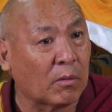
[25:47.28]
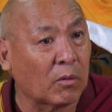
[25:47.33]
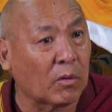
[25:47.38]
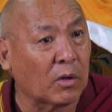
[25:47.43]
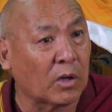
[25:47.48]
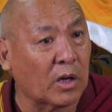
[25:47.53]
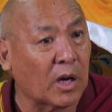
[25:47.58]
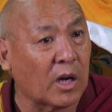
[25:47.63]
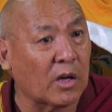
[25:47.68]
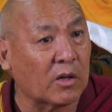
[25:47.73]
You
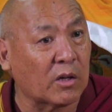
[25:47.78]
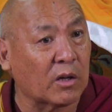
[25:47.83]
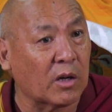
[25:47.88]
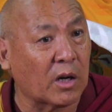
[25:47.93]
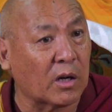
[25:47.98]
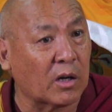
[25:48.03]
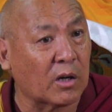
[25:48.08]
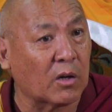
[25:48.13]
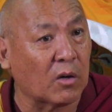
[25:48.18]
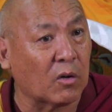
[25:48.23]
can write an
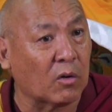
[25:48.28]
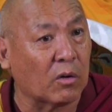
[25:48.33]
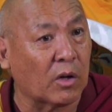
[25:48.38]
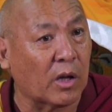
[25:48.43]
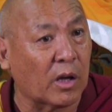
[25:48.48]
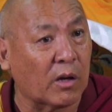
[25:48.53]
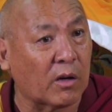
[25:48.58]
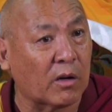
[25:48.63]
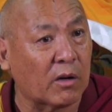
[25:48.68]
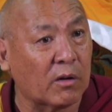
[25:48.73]
article on
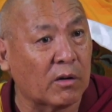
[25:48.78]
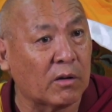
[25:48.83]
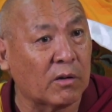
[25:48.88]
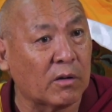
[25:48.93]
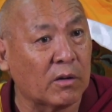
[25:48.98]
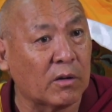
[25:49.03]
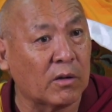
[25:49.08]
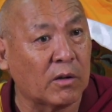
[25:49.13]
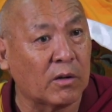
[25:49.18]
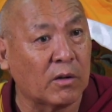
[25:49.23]
that.
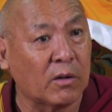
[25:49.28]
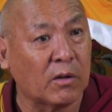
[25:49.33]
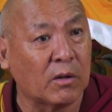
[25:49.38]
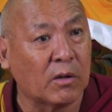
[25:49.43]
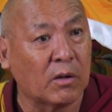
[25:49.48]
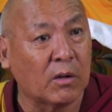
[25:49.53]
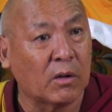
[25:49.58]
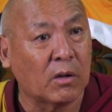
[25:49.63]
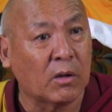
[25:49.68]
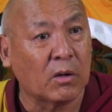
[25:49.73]

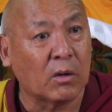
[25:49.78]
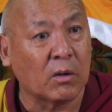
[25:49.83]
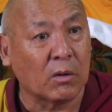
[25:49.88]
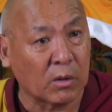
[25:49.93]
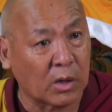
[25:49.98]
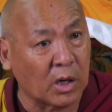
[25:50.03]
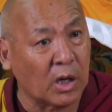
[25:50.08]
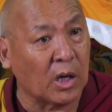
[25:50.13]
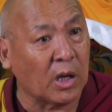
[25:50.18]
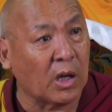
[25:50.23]

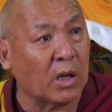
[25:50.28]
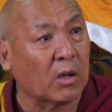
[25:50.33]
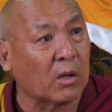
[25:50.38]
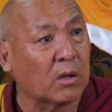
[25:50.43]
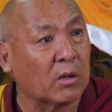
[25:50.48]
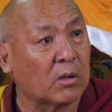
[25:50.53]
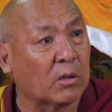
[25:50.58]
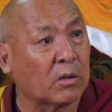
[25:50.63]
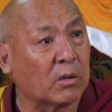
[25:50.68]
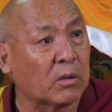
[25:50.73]
Really?
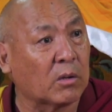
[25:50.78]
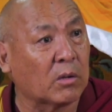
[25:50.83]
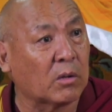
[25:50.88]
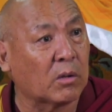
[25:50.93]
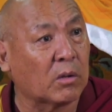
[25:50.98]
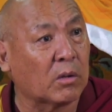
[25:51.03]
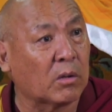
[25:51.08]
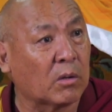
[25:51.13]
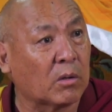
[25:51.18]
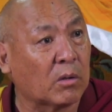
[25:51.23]

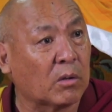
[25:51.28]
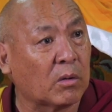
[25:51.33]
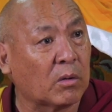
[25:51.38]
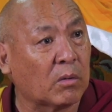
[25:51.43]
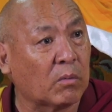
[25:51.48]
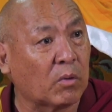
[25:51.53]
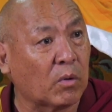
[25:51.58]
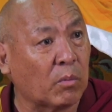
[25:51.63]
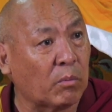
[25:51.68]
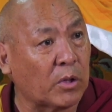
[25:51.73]

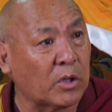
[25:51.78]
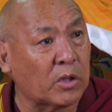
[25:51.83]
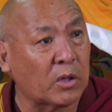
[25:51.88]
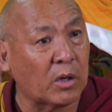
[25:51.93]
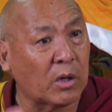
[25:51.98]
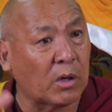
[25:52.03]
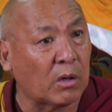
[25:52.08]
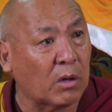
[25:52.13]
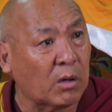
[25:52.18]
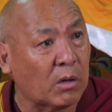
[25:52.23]
From
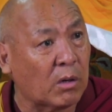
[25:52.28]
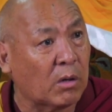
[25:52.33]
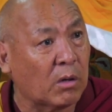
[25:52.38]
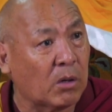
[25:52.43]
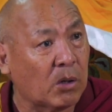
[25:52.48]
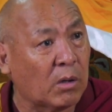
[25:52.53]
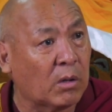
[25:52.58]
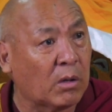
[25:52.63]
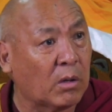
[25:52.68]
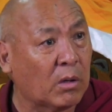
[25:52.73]
material
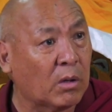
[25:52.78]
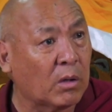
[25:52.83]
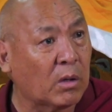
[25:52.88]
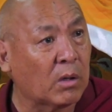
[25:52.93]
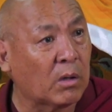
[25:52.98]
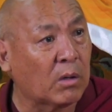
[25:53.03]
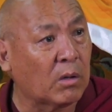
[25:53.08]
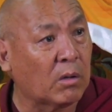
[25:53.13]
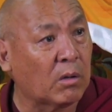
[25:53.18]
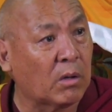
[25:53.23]

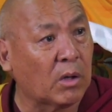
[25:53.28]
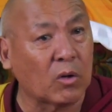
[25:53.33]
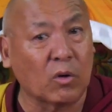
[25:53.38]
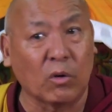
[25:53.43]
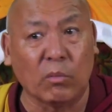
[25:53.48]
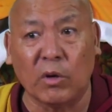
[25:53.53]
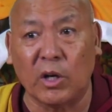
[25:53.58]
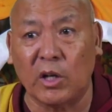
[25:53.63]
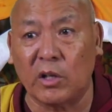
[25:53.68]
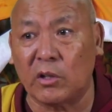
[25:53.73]

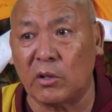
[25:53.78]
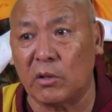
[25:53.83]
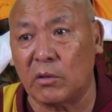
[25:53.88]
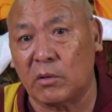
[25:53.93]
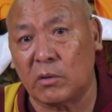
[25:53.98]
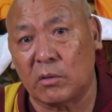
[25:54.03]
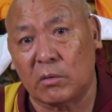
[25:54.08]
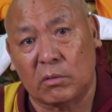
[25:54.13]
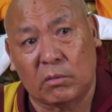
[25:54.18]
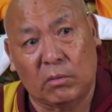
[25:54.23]

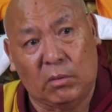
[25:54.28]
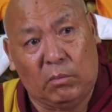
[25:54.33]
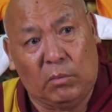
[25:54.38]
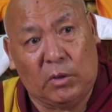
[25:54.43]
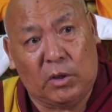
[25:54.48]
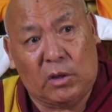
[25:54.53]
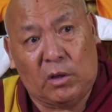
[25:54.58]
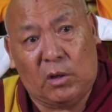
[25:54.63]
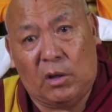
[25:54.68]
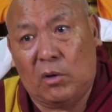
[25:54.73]
accumulations?
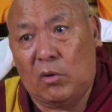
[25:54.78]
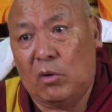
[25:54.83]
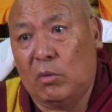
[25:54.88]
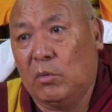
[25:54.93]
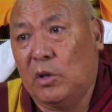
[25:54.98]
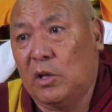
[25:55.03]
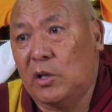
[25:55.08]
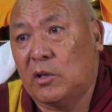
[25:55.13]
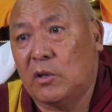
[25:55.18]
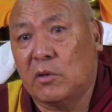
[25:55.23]
Material
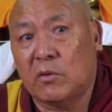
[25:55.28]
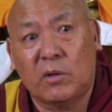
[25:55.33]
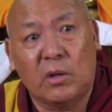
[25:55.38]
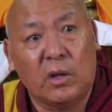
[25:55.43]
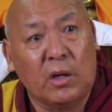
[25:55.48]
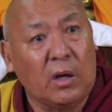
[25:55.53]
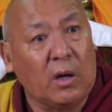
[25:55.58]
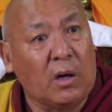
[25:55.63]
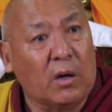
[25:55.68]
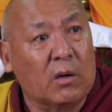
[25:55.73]
accumulations
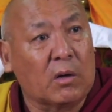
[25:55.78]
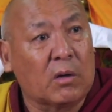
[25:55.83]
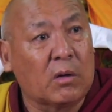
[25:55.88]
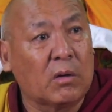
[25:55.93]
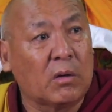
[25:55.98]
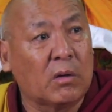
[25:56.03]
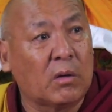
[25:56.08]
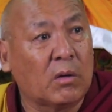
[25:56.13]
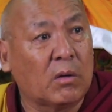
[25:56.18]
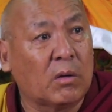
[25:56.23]
needed.
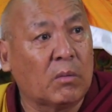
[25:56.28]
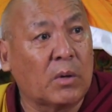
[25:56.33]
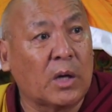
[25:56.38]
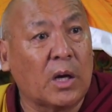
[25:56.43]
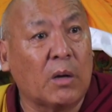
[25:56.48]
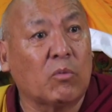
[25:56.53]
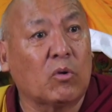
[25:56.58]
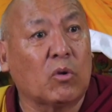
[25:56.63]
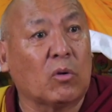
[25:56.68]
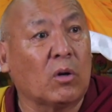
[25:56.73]

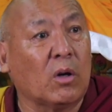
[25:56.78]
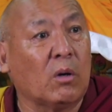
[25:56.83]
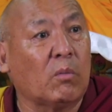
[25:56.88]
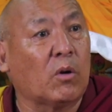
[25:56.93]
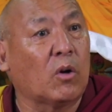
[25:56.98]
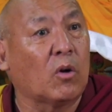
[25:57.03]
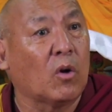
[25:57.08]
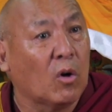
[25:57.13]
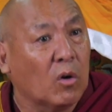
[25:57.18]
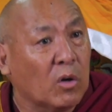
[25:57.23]
But I'm talking
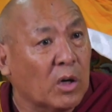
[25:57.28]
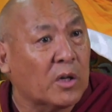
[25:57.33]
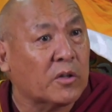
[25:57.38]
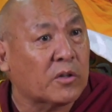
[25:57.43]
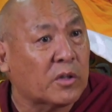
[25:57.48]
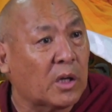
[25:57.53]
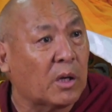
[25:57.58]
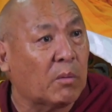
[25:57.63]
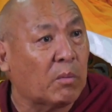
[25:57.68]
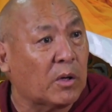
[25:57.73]
about
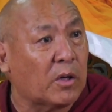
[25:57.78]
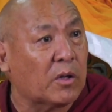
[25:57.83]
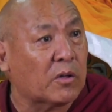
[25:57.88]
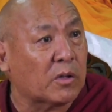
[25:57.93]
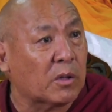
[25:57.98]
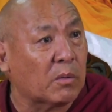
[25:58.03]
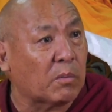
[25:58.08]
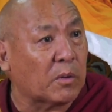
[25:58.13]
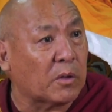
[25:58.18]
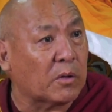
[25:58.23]
long-lasting
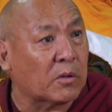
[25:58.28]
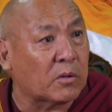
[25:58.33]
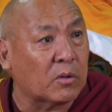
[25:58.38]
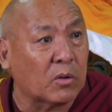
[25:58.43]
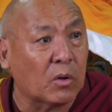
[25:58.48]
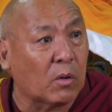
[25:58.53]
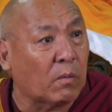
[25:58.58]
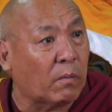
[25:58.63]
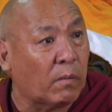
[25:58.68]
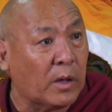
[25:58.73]
happiness and peace,
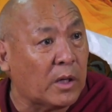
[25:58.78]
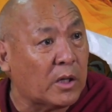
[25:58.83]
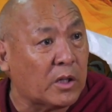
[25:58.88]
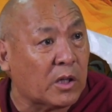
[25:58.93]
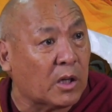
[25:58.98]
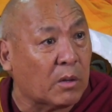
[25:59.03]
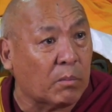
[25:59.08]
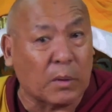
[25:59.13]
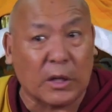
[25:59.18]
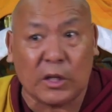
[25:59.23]
not
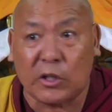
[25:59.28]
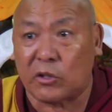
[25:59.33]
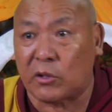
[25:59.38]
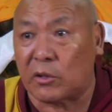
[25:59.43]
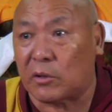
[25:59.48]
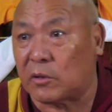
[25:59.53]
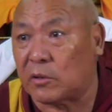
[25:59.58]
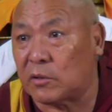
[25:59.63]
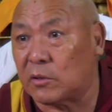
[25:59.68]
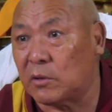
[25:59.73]
fleeting
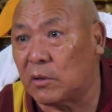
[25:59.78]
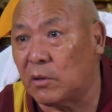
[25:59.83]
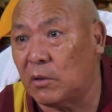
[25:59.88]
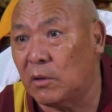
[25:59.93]
pleasures.